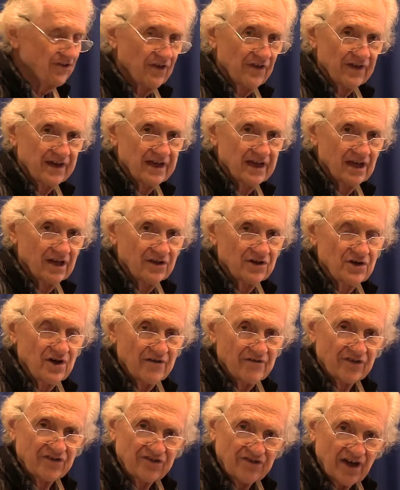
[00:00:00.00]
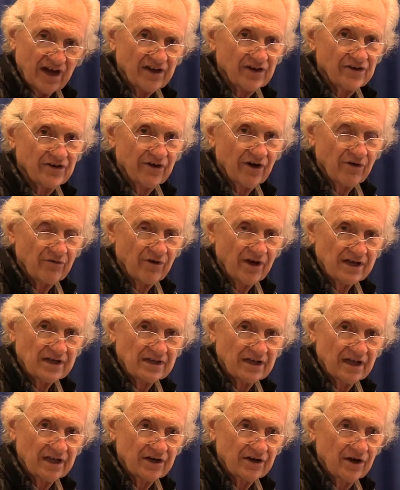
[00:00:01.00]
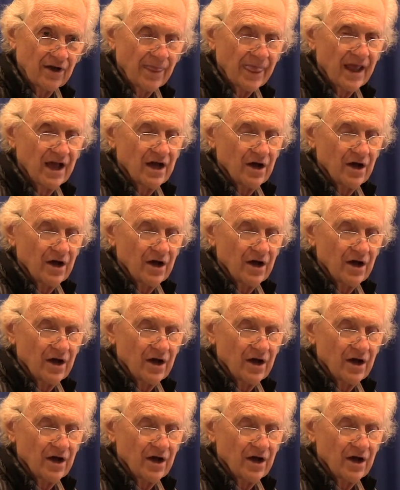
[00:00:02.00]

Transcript: to the kiln, you have a secondary regulator,